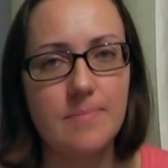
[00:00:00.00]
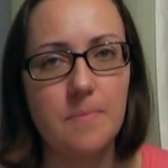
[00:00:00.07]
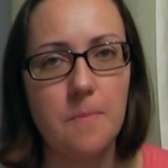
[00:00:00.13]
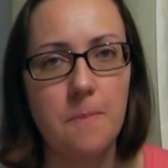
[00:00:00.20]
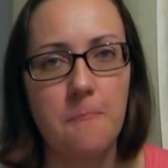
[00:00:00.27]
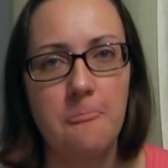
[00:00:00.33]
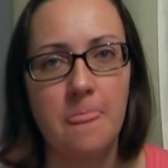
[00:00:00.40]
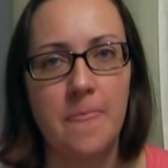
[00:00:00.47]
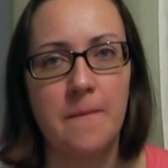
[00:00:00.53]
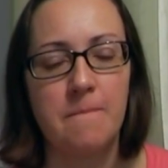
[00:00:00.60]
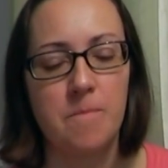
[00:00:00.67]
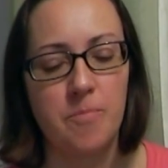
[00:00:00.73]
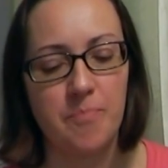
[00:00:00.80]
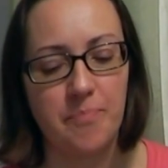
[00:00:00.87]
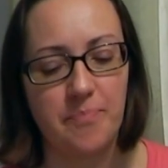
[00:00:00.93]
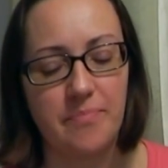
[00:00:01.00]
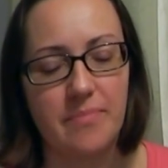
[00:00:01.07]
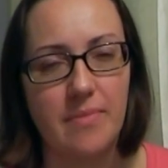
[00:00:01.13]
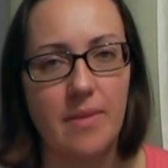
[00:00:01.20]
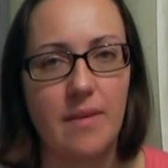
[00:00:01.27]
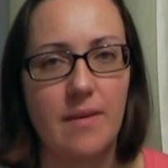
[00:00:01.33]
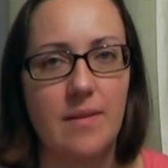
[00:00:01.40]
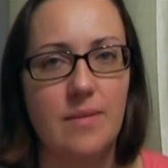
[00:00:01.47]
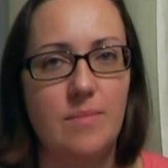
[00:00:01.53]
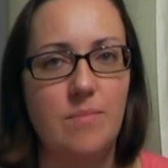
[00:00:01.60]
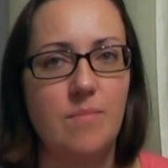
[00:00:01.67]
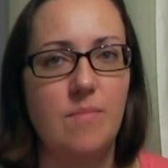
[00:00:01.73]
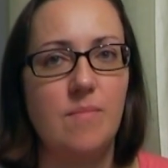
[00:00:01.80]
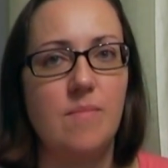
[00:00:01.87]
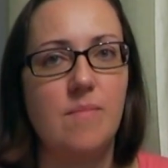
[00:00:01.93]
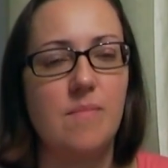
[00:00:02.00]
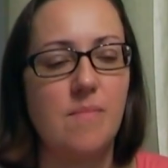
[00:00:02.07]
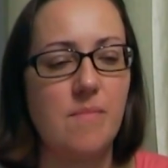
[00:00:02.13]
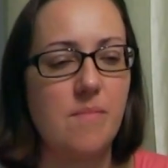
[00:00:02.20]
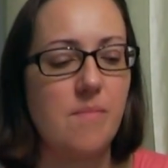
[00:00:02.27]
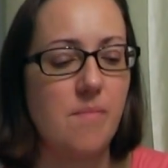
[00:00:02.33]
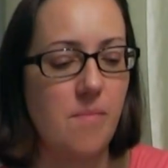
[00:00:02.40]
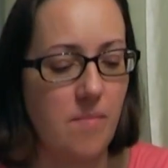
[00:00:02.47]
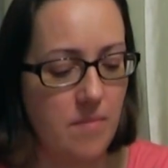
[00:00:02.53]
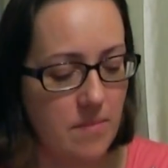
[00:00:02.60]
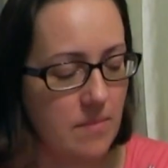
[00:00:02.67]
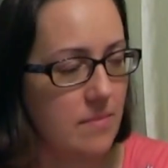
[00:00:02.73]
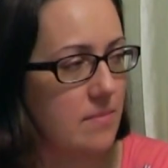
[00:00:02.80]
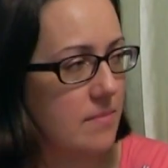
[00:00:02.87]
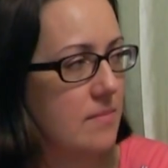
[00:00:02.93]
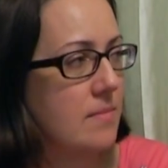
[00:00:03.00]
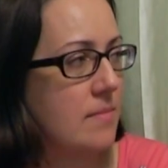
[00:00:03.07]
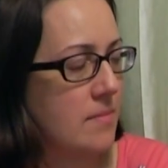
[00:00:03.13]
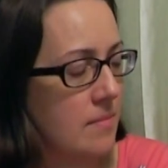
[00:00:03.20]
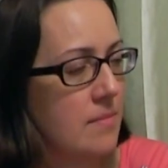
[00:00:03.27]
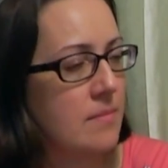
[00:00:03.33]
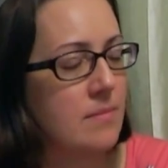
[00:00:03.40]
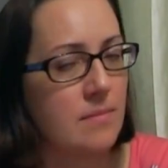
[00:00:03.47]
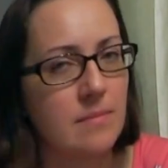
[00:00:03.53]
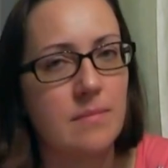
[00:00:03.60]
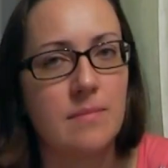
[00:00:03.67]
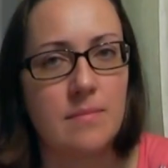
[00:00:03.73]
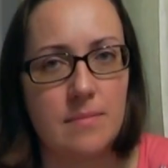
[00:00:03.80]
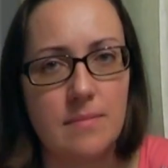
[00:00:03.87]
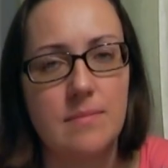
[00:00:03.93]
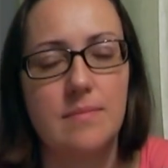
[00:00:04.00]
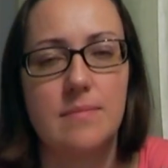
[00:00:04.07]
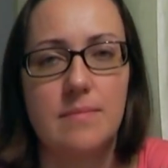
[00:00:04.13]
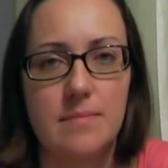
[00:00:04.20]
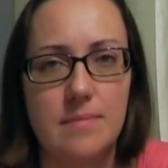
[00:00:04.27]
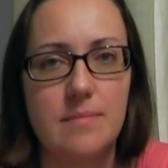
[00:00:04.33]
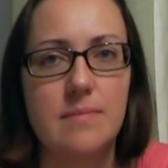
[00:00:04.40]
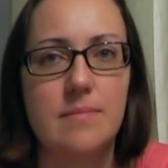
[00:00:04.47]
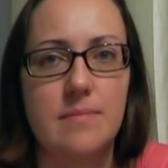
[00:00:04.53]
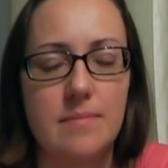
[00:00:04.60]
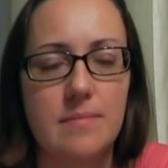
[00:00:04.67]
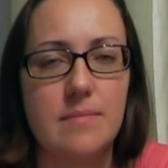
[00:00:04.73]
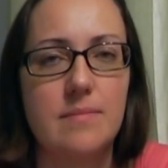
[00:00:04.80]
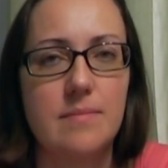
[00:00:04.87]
The person shown says nothing.